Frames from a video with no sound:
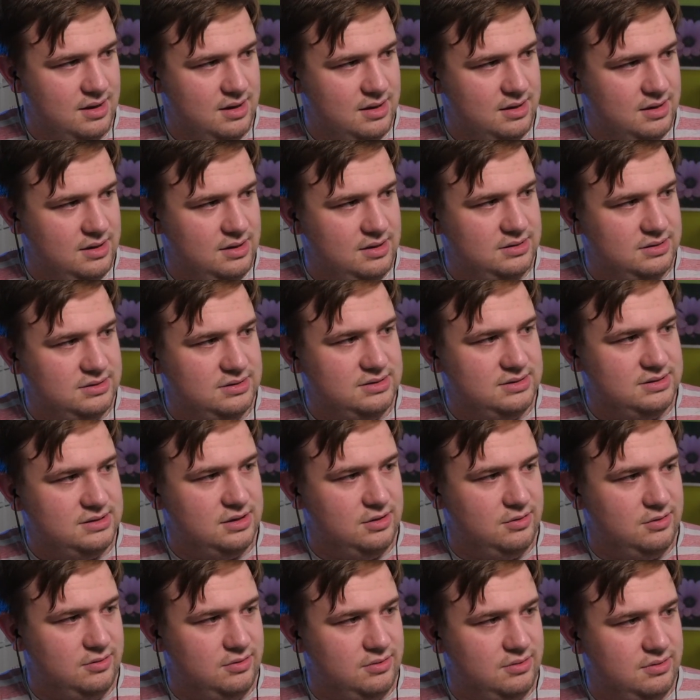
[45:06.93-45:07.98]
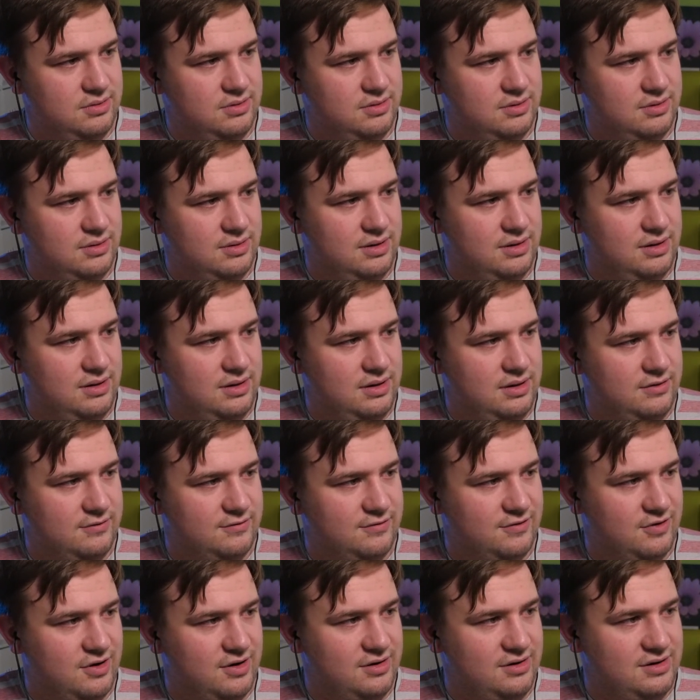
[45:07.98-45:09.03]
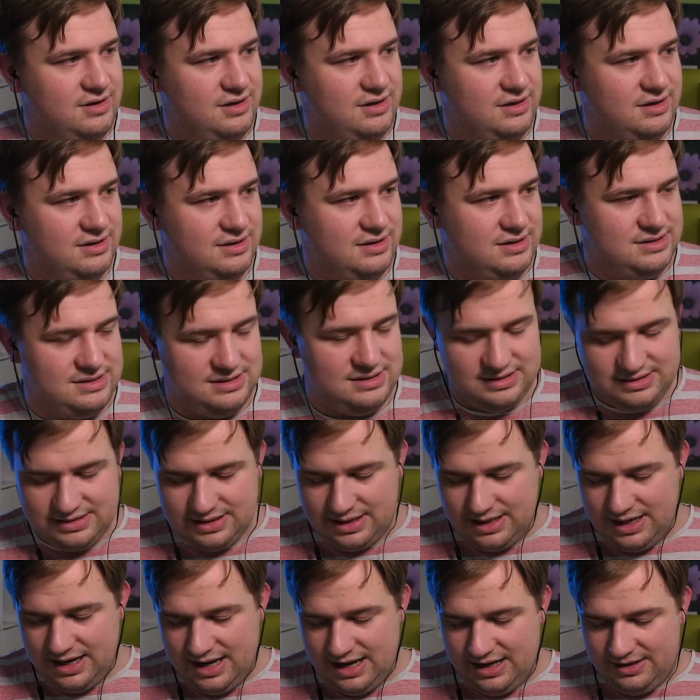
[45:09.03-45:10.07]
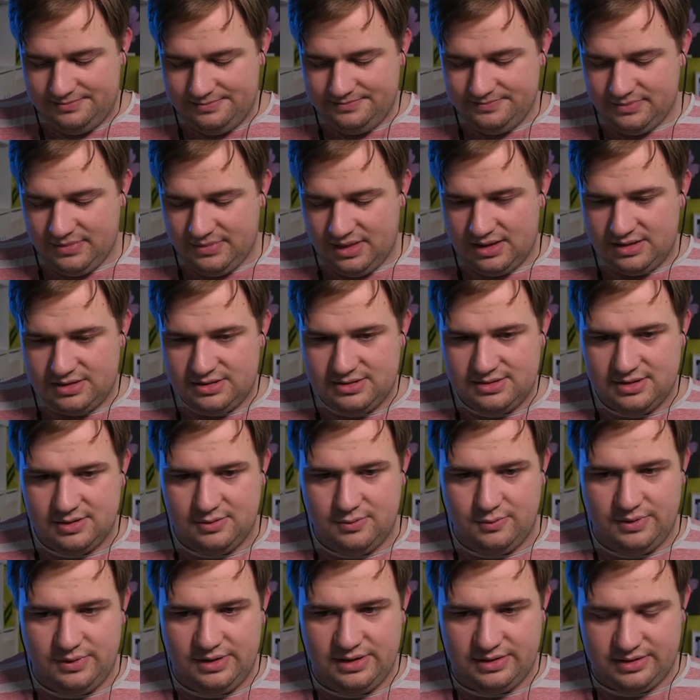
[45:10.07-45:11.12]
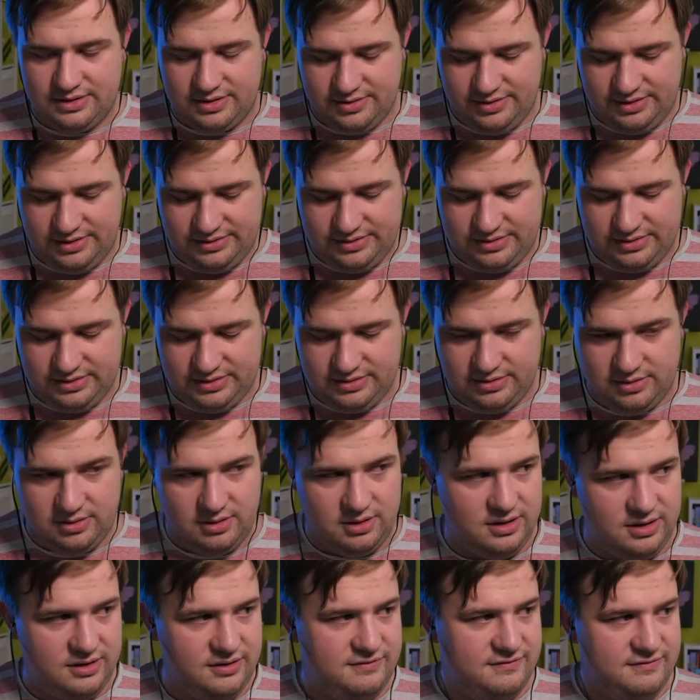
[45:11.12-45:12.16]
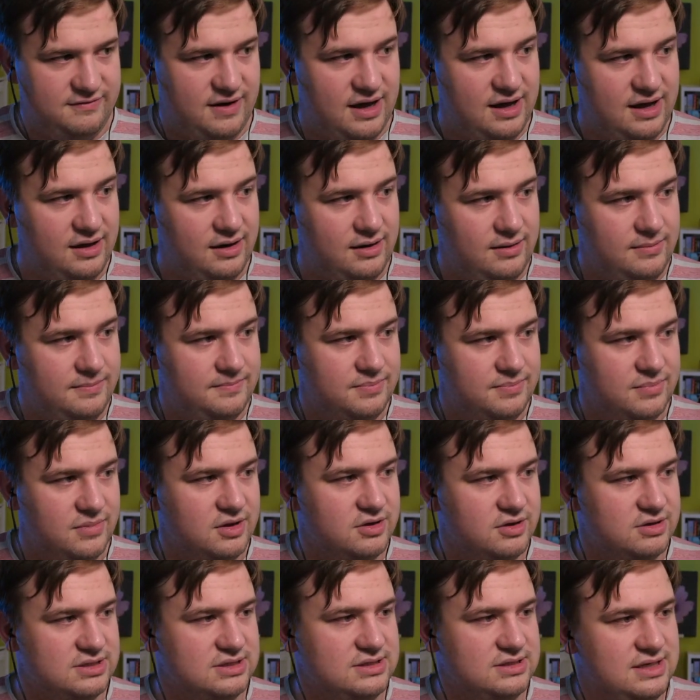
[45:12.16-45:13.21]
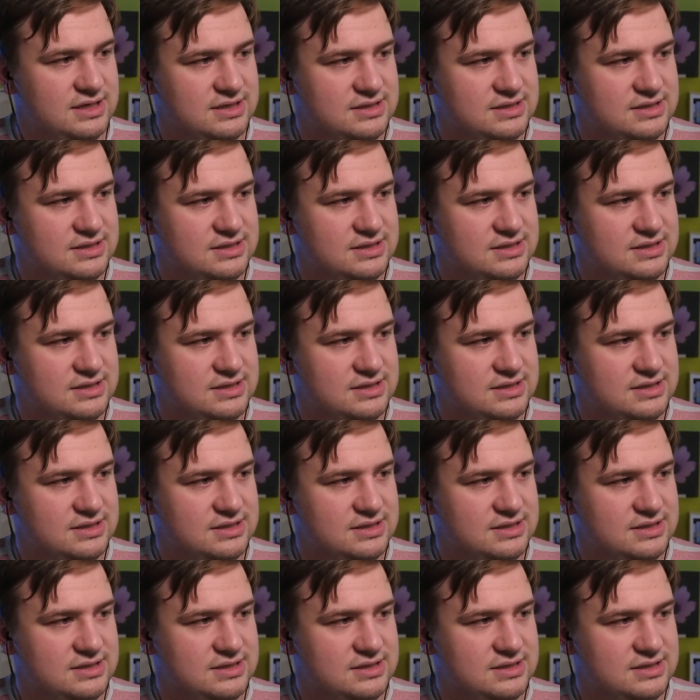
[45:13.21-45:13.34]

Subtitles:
So in front here, this is the name. So we are going to call it file, because that's